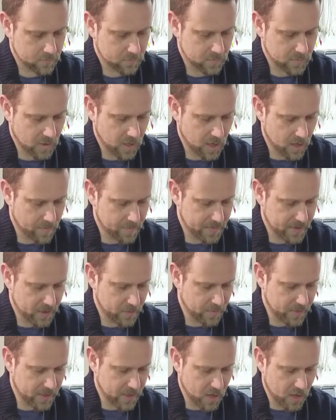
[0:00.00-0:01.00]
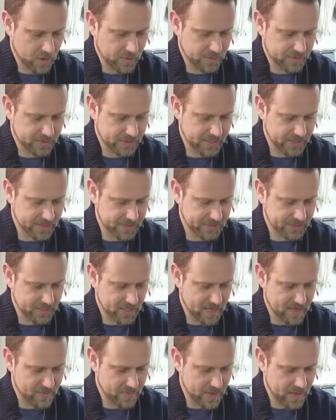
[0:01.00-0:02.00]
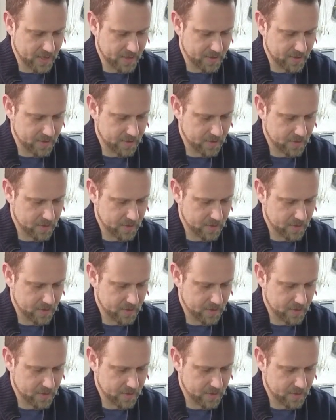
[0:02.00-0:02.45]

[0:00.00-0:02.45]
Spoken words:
Oh, there we go. You see the slight bend?